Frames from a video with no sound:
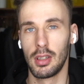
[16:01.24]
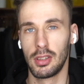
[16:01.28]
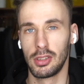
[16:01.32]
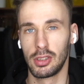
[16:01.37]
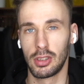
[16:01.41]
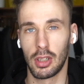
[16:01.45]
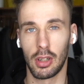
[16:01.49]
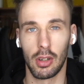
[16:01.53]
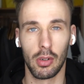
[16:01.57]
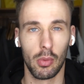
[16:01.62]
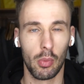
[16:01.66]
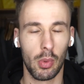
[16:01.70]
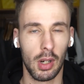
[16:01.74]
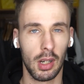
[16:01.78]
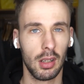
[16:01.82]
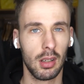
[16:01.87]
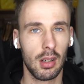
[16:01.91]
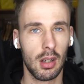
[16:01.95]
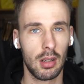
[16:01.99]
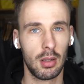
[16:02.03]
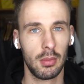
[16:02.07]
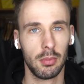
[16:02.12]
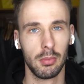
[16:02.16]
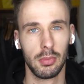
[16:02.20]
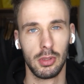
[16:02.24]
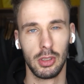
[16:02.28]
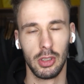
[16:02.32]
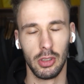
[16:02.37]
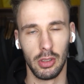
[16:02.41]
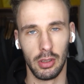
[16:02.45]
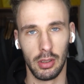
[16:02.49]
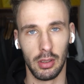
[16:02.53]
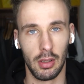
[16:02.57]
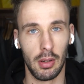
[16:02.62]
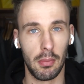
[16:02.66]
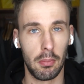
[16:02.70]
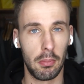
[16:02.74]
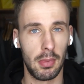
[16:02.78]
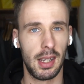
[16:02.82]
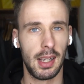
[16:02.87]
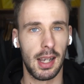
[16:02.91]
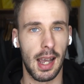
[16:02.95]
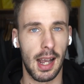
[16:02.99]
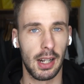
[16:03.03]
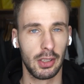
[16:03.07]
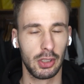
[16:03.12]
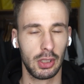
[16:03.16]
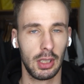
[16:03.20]
So when it comes to me
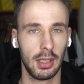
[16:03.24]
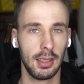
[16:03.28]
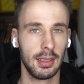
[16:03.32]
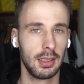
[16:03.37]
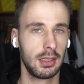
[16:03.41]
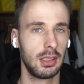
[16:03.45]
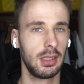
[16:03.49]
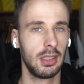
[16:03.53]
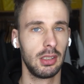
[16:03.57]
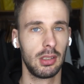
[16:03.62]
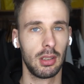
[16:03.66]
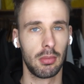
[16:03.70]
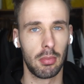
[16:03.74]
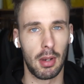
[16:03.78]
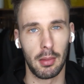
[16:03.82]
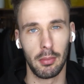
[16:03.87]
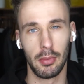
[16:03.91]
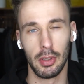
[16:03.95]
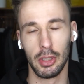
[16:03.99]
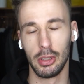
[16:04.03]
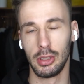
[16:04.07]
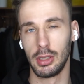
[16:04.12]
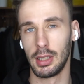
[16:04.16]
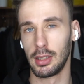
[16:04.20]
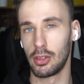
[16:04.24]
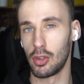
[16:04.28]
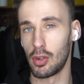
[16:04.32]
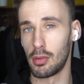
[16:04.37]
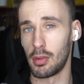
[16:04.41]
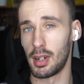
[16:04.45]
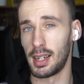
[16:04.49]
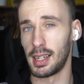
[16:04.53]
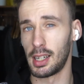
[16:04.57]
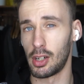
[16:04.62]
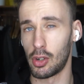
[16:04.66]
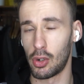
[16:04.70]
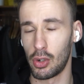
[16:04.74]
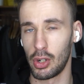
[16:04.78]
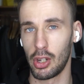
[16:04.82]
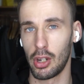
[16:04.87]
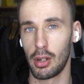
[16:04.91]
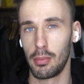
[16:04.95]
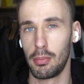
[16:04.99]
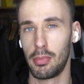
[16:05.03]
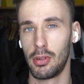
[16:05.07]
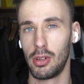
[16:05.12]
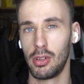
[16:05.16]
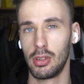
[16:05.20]
actually listening to my music or my
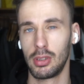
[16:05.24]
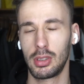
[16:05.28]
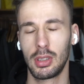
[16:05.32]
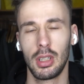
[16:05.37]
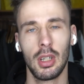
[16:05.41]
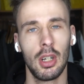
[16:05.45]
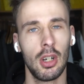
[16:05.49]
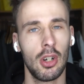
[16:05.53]
audiobooks,